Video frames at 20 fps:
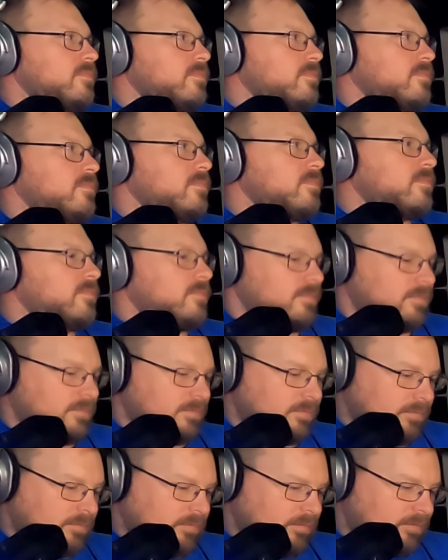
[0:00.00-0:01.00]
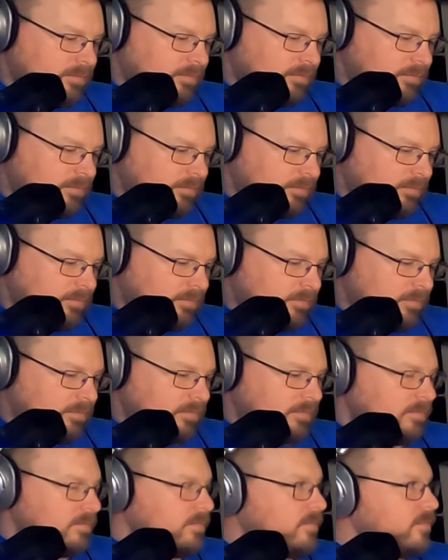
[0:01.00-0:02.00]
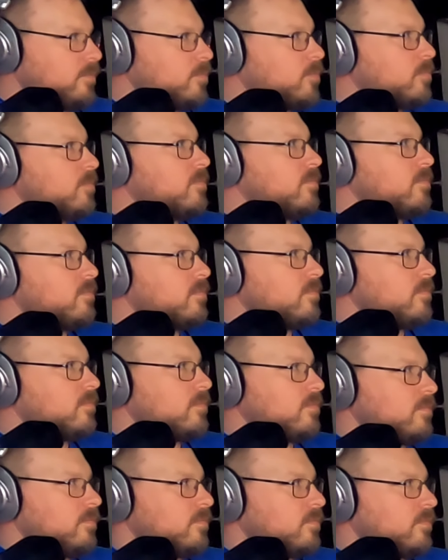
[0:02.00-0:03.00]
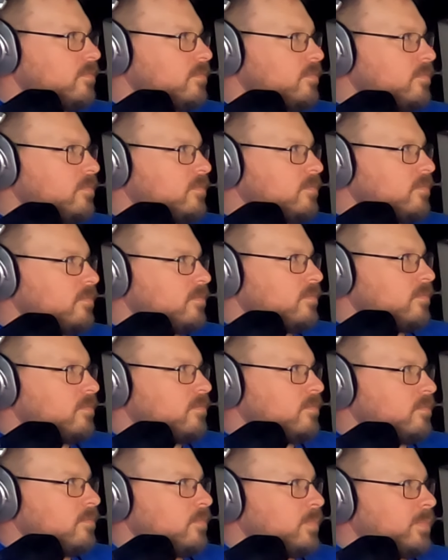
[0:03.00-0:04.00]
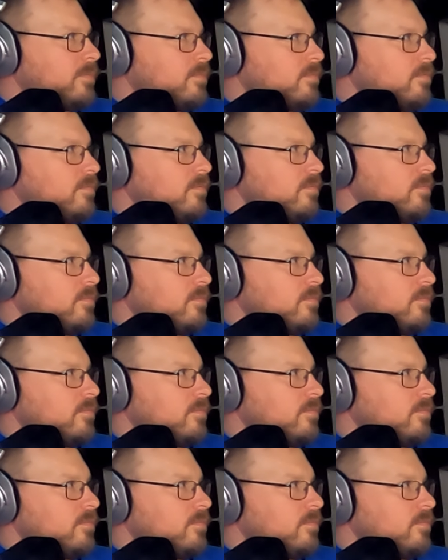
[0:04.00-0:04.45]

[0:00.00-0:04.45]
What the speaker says: The person shown says nothing.